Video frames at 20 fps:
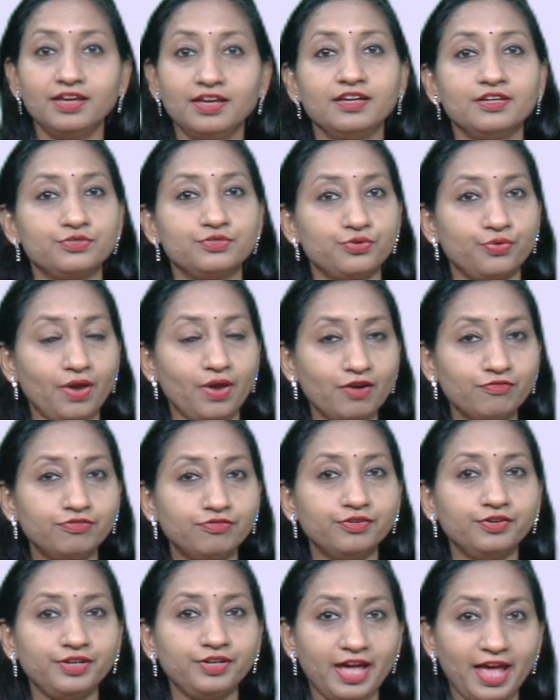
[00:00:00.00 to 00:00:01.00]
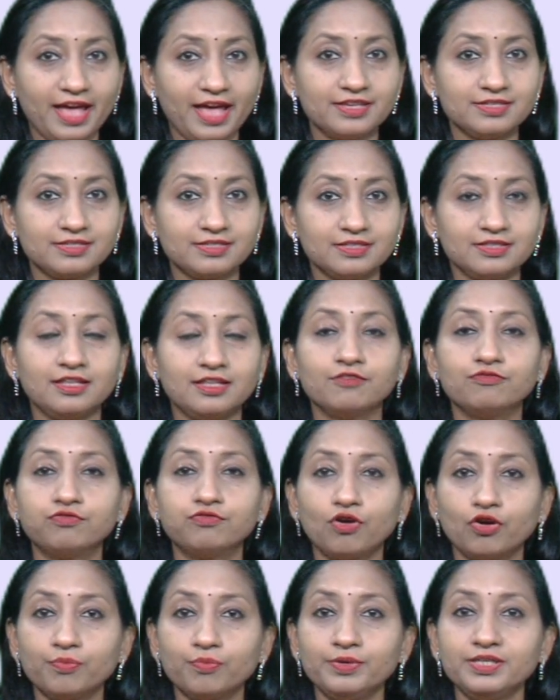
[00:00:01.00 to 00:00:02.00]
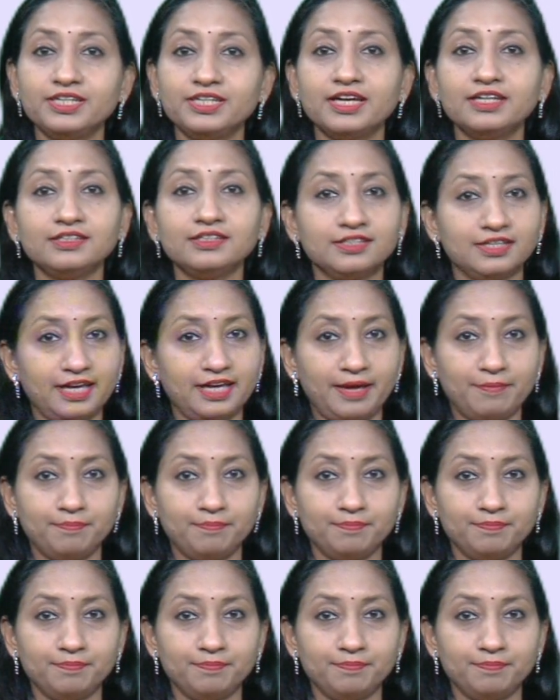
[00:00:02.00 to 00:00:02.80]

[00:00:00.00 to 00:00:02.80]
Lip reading: is referred as the forbidden gap.